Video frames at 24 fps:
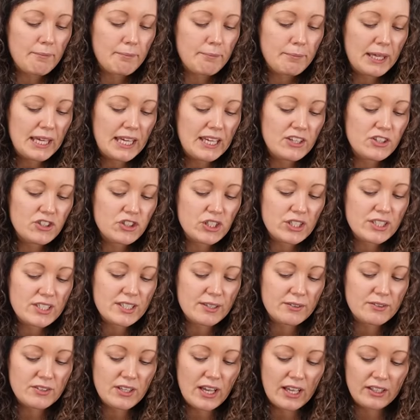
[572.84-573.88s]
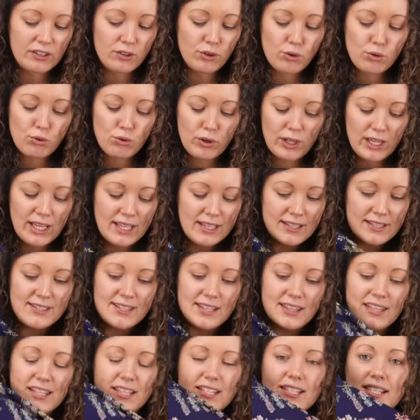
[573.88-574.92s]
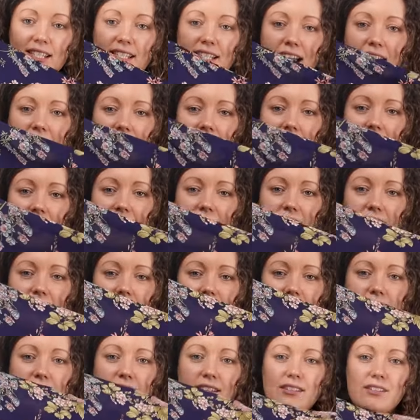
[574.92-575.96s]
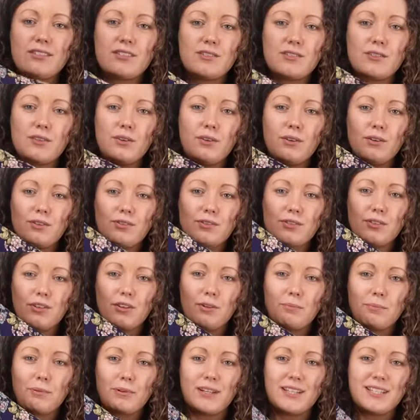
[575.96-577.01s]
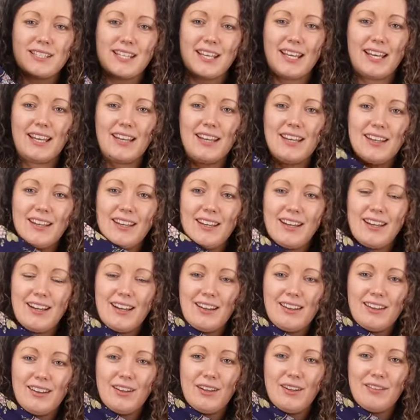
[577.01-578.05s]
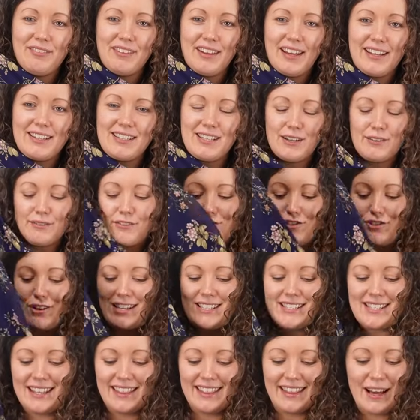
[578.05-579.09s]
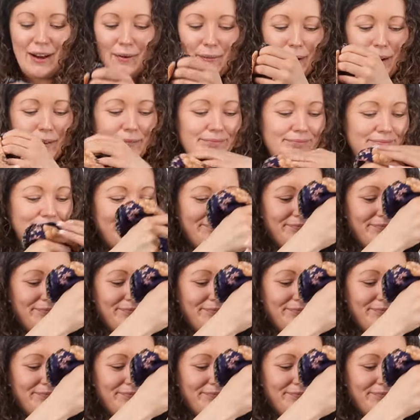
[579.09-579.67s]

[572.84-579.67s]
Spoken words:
peaches and greens in this design. So, so pretty. I love the idea of a dress in that one.